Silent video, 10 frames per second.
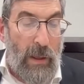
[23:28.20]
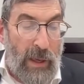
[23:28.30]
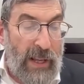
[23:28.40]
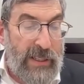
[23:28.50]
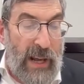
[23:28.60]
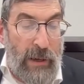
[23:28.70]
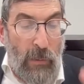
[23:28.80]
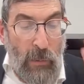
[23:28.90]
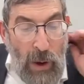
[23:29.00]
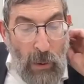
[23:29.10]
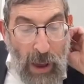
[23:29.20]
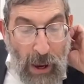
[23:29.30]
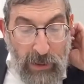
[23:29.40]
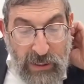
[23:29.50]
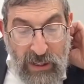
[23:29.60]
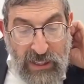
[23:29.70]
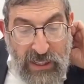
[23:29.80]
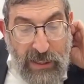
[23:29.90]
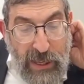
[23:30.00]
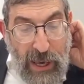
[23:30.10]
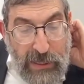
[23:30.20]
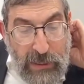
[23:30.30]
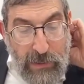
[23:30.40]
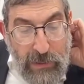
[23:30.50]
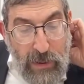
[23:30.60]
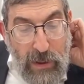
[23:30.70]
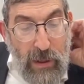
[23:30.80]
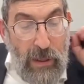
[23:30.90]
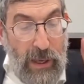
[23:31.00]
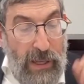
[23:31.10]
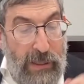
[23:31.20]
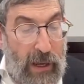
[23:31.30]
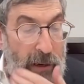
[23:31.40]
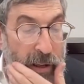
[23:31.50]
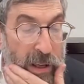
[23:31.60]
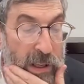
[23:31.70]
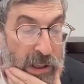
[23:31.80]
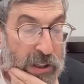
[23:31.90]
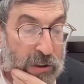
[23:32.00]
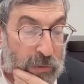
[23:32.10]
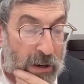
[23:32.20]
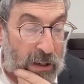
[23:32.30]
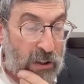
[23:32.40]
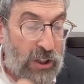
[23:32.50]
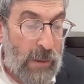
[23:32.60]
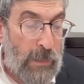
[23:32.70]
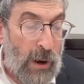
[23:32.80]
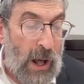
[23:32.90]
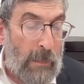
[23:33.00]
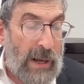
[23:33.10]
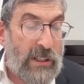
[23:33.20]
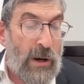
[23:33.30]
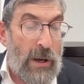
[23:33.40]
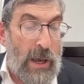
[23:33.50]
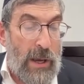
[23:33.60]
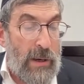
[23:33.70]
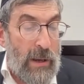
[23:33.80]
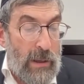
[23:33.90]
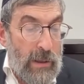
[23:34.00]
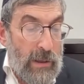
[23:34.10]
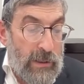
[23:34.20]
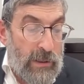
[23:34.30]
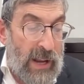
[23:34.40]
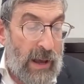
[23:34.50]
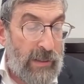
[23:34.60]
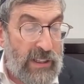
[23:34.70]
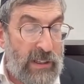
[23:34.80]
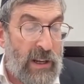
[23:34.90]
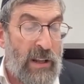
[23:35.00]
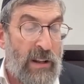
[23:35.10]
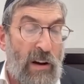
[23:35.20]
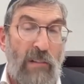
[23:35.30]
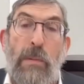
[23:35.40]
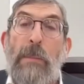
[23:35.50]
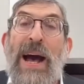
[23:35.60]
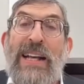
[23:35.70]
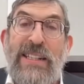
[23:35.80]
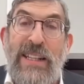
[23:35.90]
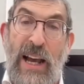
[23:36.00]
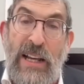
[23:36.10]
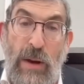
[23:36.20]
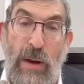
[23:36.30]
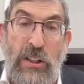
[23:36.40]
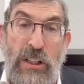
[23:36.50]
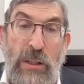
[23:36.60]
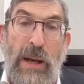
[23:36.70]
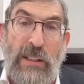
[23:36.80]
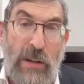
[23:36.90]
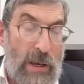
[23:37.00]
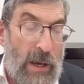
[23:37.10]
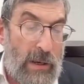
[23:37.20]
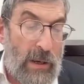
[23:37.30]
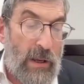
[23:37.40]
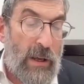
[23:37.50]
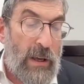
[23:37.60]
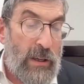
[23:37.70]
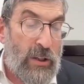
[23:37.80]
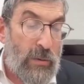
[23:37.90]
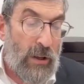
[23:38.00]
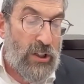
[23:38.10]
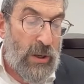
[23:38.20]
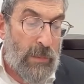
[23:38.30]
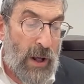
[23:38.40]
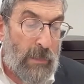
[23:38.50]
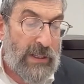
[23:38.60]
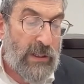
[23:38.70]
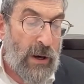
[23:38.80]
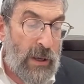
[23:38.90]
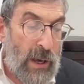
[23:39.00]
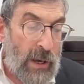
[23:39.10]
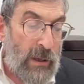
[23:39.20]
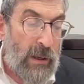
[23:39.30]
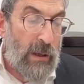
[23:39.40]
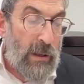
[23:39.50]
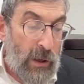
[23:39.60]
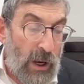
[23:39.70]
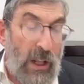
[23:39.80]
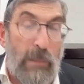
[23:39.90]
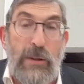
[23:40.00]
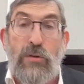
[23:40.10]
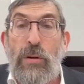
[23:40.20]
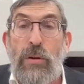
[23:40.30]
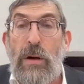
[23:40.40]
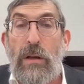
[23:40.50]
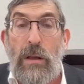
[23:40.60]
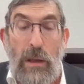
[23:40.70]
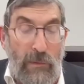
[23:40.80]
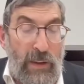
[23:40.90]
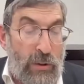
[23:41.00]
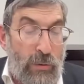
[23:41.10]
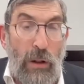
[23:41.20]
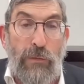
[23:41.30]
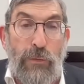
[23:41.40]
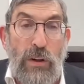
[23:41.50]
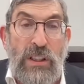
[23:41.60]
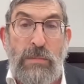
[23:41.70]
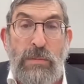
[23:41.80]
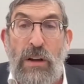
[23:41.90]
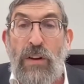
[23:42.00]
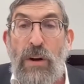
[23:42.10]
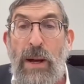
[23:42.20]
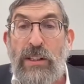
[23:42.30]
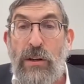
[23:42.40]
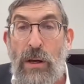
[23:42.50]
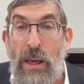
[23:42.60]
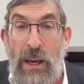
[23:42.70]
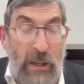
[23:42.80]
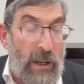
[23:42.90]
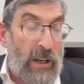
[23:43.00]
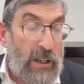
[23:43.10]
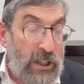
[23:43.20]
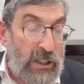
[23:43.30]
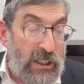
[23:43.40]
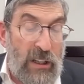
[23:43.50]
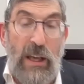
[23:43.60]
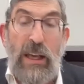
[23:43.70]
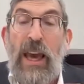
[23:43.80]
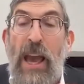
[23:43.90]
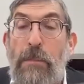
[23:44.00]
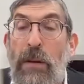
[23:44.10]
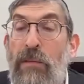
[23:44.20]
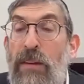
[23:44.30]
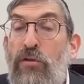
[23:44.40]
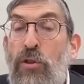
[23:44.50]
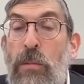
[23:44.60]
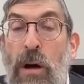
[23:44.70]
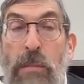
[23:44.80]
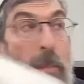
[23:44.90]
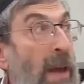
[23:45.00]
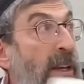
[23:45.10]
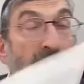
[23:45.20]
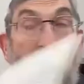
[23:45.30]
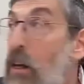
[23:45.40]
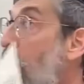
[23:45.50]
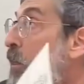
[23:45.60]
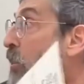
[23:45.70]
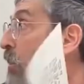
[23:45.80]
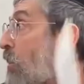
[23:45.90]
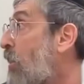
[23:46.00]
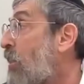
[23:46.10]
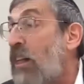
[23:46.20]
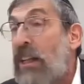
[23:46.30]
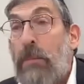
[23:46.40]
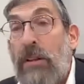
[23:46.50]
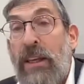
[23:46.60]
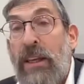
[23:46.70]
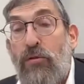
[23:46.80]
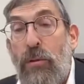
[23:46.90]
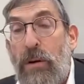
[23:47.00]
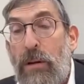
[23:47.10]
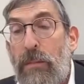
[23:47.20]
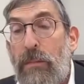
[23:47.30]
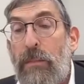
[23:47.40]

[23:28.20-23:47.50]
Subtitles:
Ketzad, let's get the case. Ketzad, yisrael sheba abas koyin. So now this is an ina of paslin, guys, right? She's a bas kayin. Yisrael sheba bas kayin toichal betruma. If Yisrael forces himself on a bas kayin, she's still capable of eating truma on the base. She's still able to eat truma.